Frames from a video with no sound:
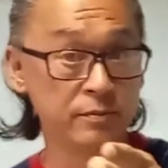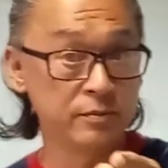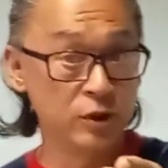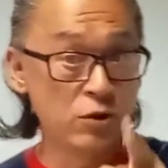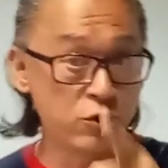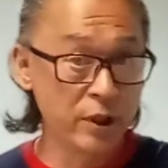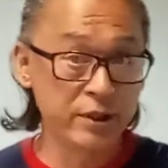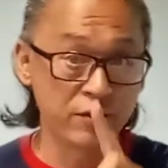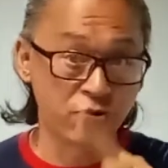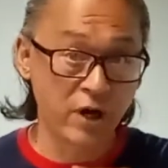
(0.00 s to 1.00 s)
Usually
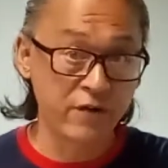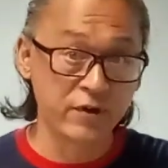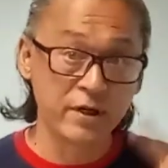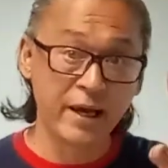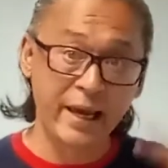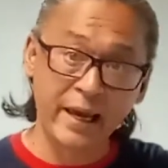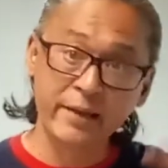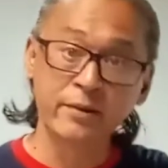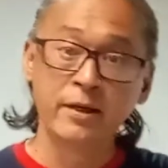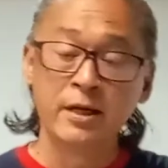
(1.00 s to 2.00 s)
the driver
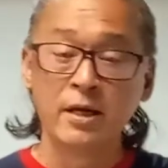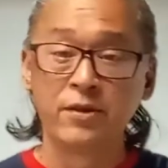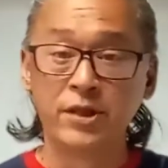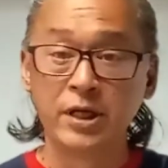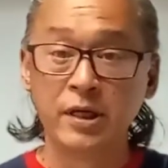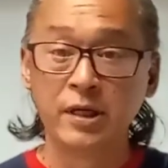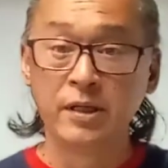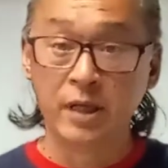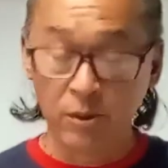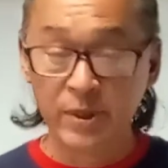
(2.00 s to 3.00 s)
and
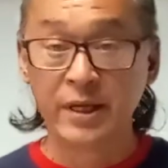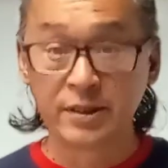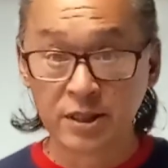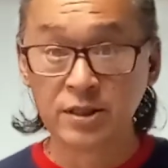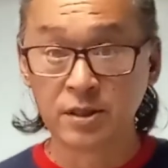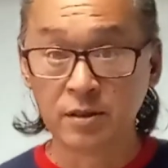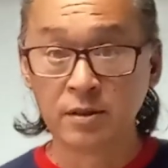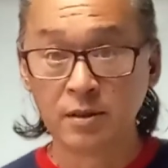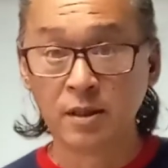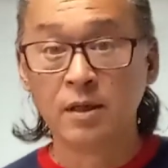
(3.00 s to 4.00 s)
there'll be an assistant
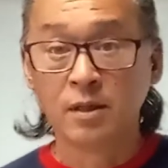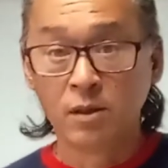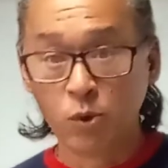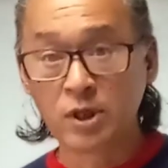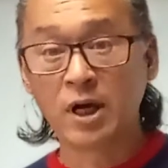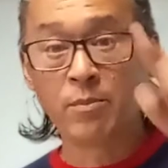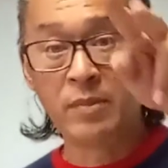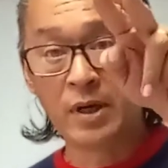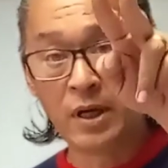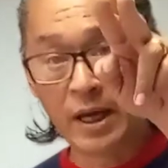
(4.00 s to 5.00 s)
will come
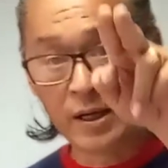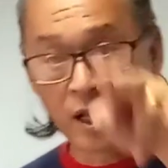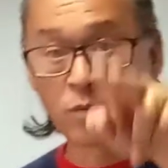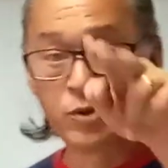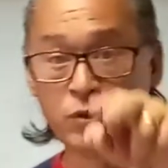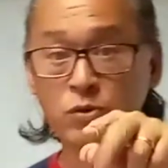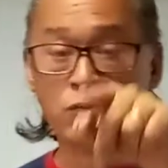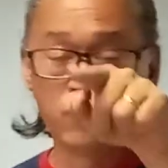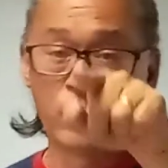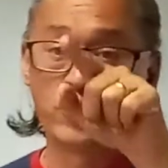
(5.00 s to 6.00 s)
and help you
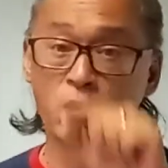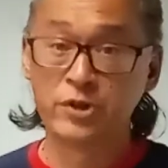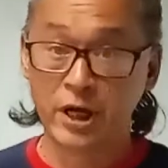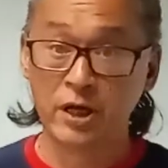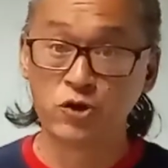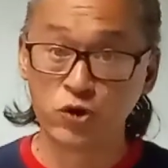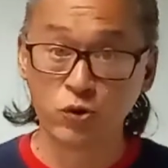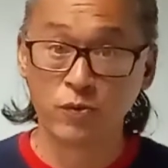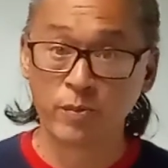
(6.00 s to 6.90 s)
for your day shoot.